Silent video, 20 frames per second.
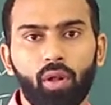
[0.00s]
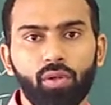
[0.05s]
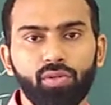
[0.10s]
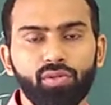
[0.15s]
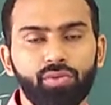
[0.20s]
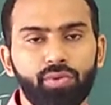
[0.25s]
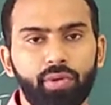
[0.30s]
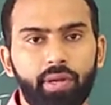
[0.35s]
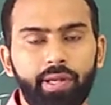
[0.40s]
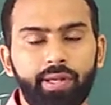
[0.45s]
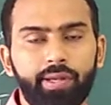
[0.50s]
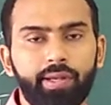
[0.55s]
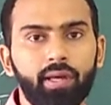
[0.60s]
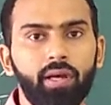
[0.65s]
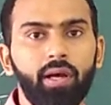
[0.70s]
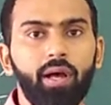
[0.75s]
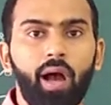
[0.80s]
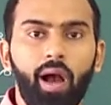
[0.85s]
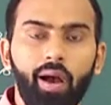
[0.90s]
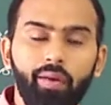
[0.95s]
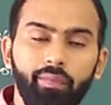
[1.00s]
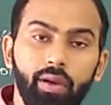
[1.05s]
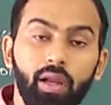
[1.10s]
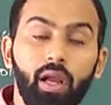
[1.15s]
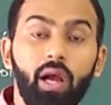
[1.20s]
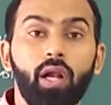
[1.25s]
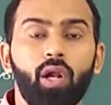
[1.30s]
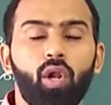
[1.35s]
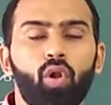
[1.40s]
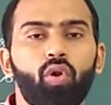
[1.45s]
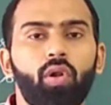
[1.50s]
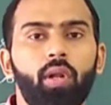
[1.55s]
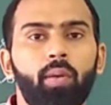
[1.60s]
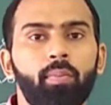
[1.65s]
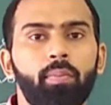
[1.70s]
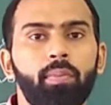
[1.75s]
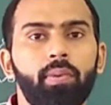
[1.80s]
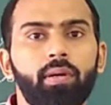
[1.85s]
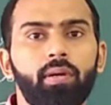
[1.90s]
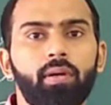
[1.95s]
constant, Avogadro
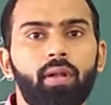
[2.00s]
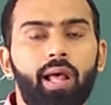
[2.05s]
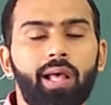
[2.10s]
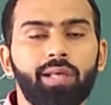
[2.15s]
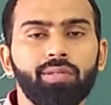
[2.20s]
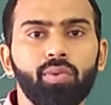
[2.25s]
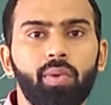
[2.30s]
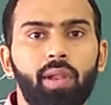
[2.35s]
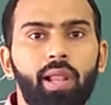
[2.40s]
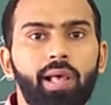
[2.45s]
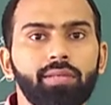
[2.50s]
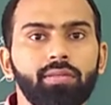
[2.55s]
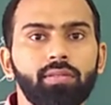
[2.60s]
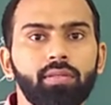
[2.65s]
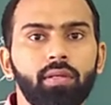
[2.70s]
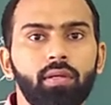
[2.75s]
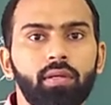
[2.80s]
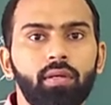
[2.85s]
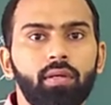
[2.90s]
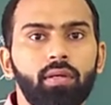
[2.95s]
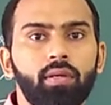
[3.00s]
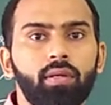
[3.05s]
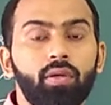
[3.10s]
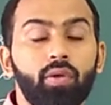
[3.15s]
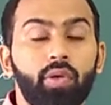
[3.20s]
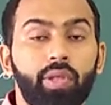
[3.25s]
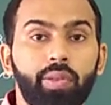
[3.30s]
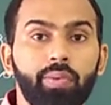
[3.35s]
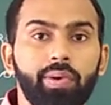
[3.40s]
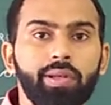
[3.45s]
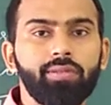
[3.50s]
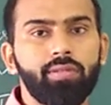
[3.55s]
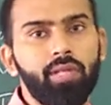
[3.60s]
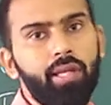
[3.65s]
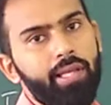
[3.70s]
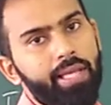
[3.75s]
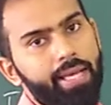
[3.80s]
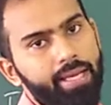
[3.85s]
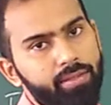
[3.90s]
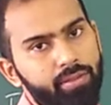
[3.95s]
number, as well as
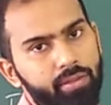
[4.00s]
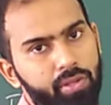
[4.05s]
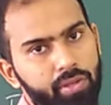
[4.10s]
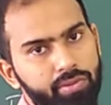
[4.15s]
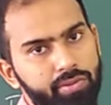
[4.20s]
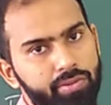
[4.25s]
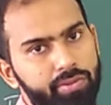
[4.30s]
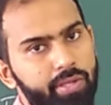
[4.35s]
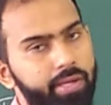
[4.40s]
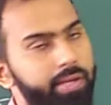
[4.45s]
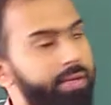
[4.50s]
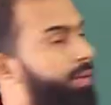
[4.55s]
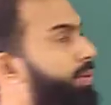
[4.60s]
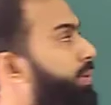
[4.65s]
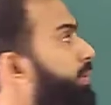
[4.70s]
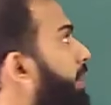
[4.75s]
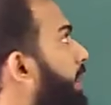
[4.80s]
universal gas constant.